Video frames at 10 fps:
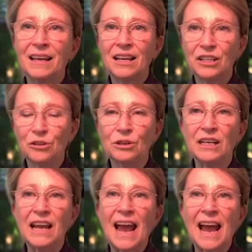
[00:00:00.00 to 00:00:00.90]
you
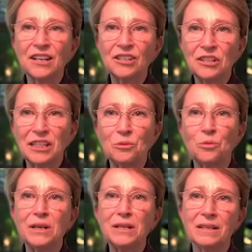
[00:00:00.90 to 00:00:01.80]
can actually
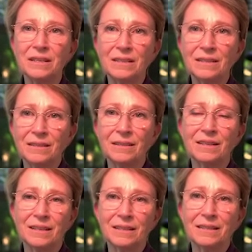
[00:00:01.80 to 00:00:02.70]
witness
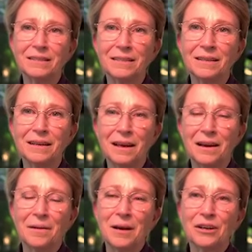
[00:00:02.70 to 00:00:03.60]
this
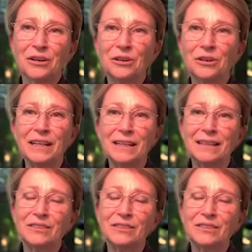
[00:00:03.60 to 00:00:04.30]
occurring.